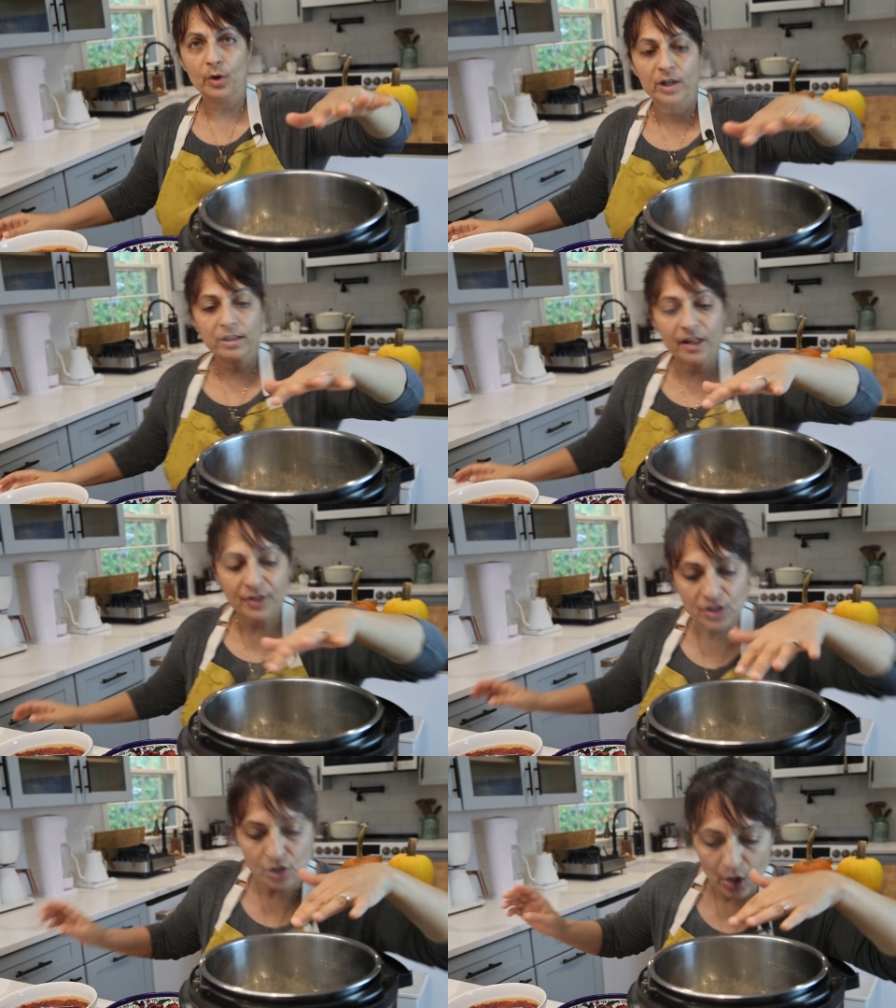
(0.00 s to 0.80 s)
We're gonna
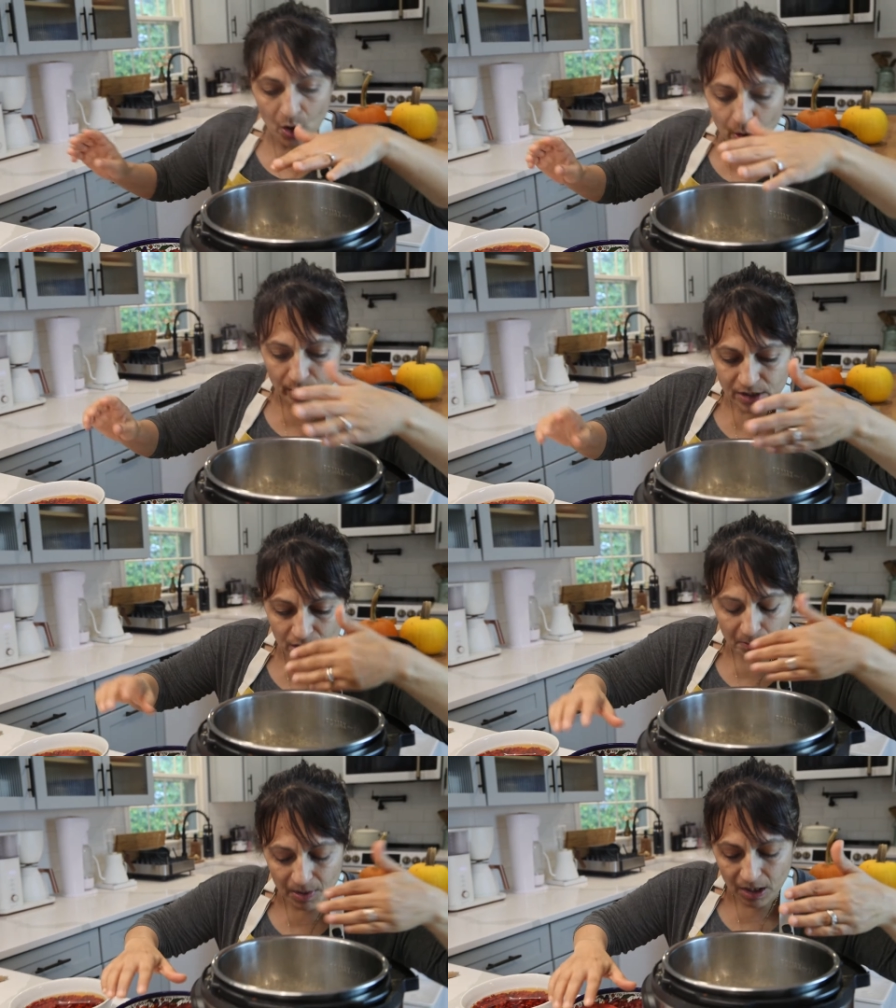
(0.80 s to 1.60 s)
let this go
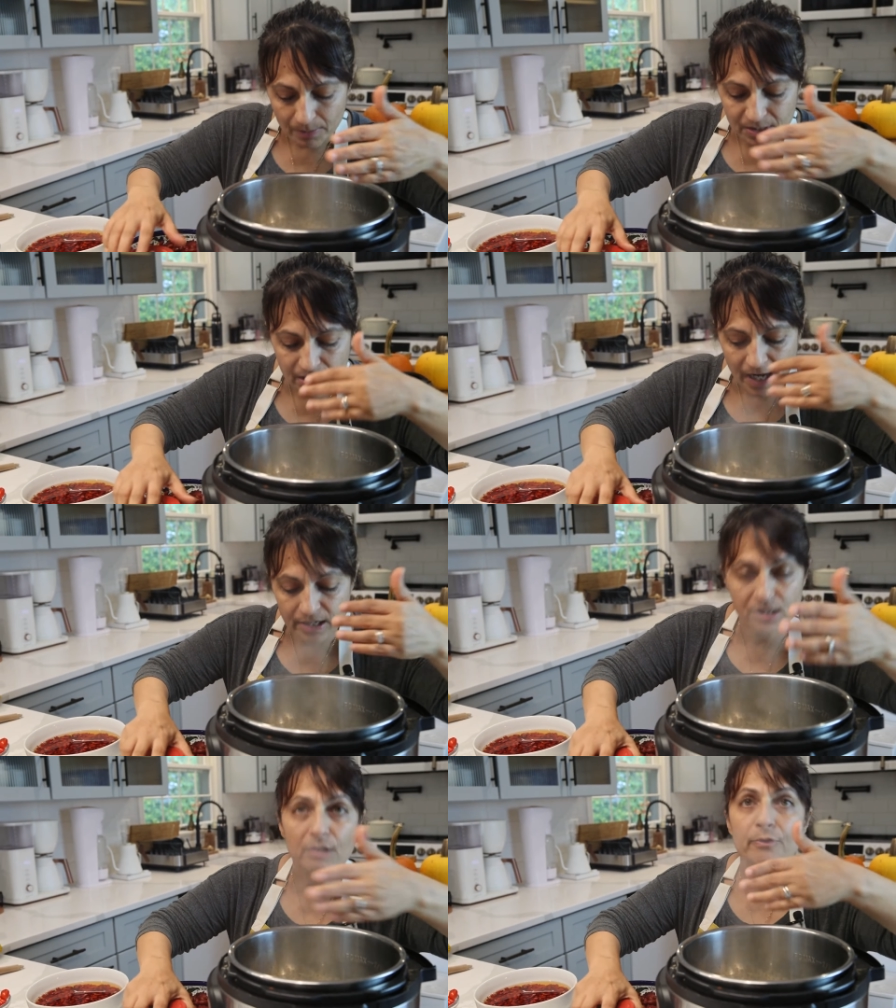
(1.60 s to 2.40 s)
until it becomes
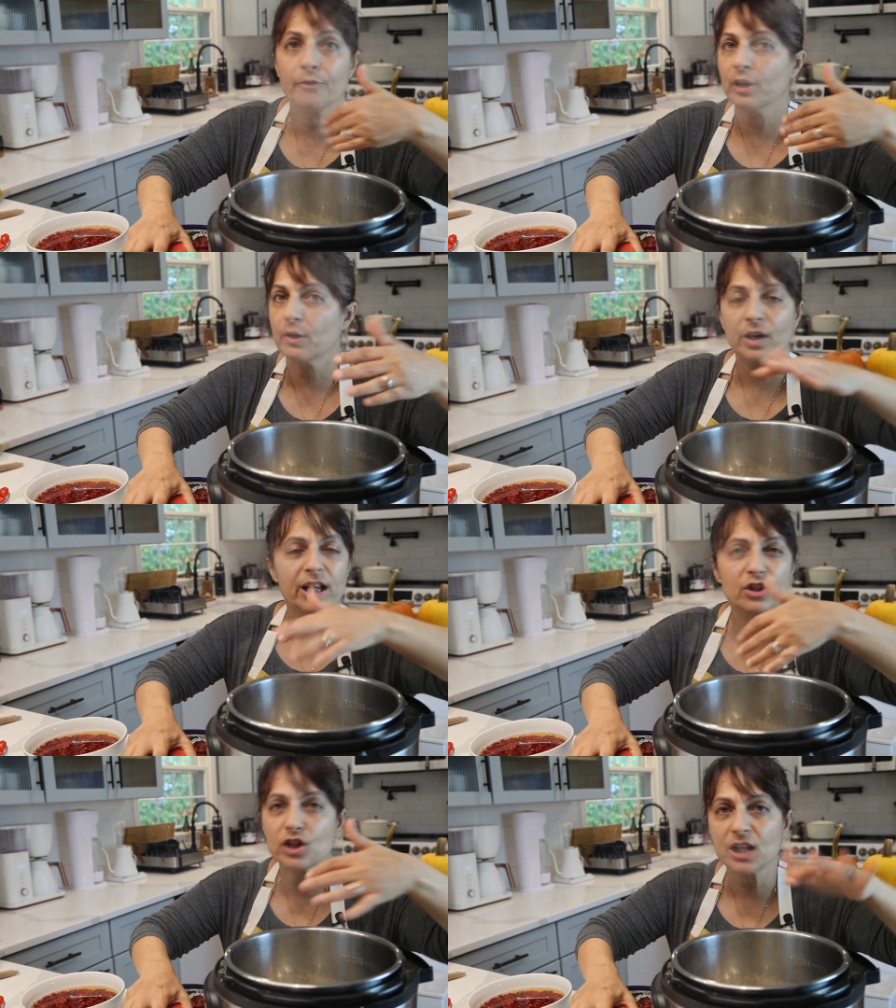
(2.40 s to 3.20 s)
nice and
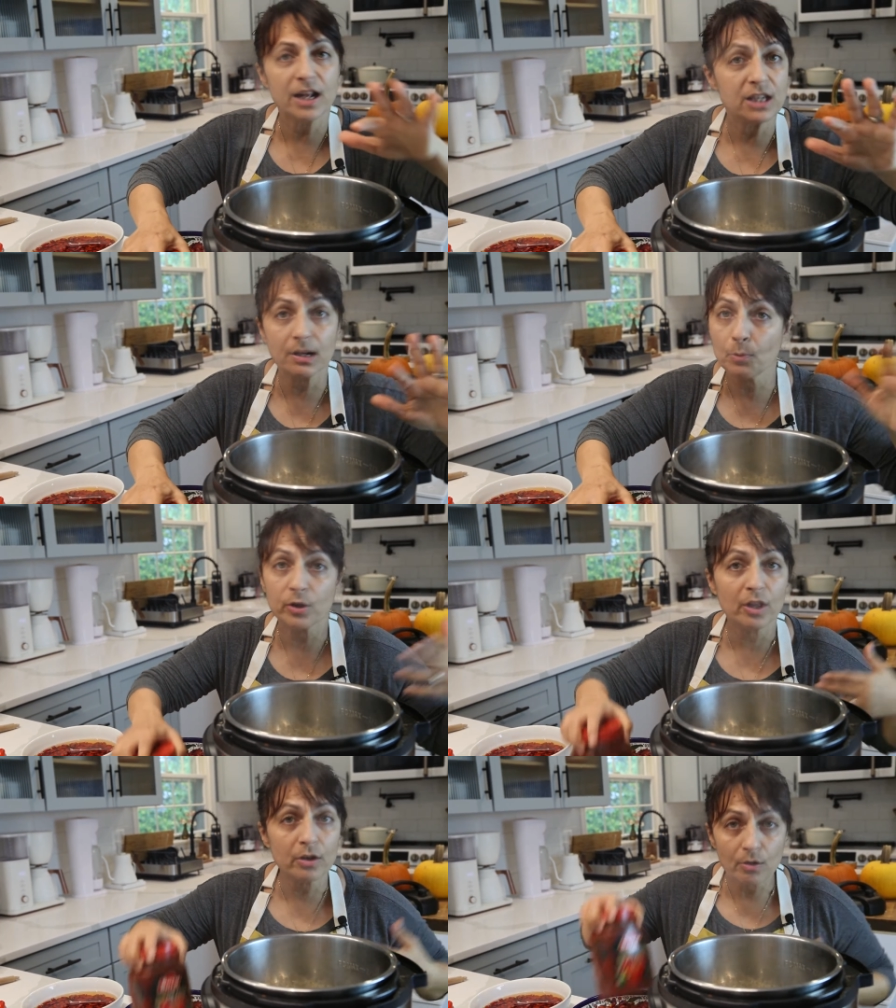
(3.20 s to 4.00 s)
fragrant. It should not take
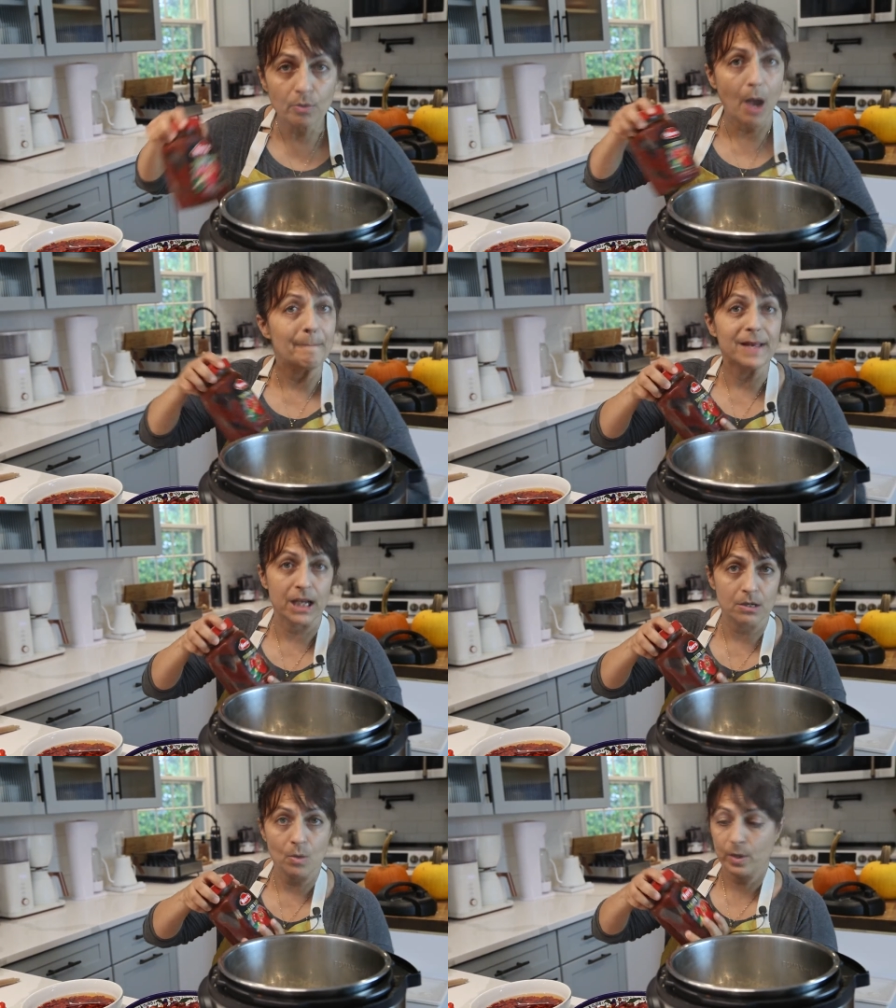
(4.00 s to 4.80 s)
more than a
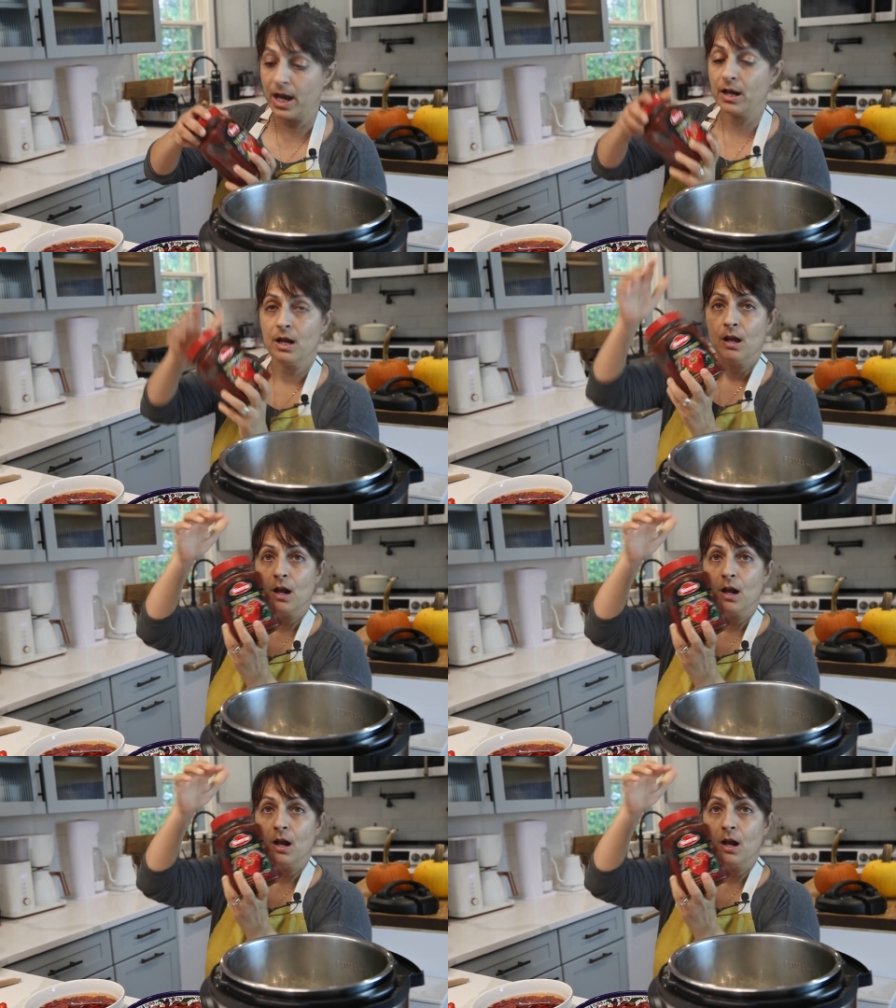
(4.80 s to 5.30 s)
minute, okay?